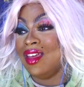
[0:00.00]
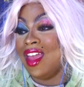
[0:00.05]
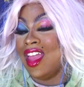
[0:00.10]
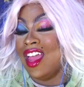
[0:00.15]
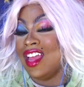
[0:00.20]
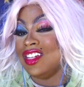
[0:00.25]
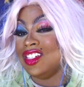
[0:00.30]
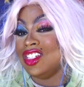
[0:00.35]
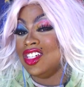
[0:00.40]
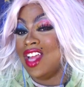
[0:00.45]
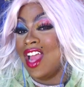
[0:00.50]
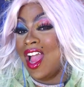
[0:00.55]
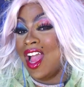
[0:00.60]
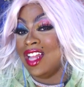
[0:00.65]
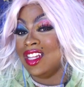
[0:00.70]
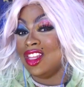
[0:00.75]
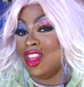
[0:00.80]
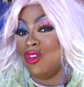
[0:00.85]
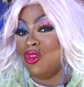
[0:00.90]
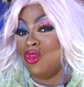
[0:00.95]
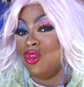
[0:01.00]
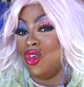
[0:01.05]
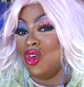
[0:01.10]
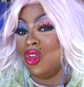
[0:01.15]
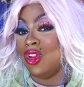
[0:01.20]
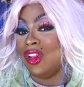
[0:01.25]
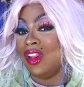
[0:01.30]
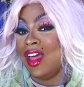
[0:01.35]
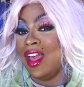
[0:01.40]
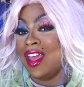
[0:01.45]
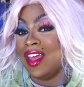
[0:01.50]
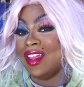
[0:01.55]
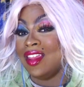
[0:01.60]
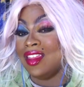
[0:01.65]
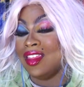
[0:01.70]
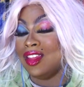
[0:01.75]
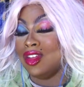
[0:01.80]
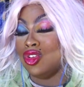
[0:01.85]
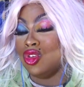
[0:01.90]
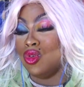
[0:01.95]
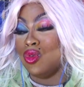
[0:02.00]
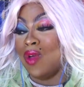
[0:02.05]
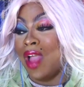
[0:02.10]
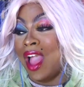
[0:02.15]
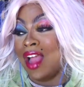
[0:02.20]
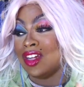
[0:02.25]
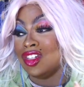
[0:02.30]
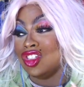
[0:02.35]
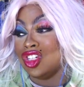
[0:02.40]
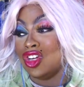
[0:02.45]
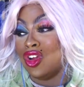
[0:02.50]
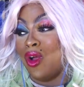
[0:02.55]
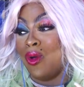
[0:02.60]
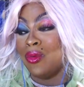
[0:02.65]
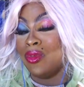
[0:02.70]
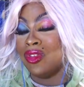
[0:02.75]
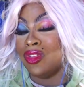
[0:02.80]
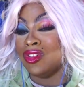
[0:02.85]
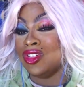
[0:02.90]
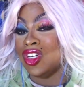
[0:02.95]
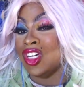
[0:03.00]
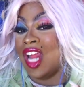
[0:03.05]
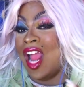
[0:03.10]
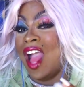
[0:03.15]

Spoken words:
and she had the full length to actually go through the journey,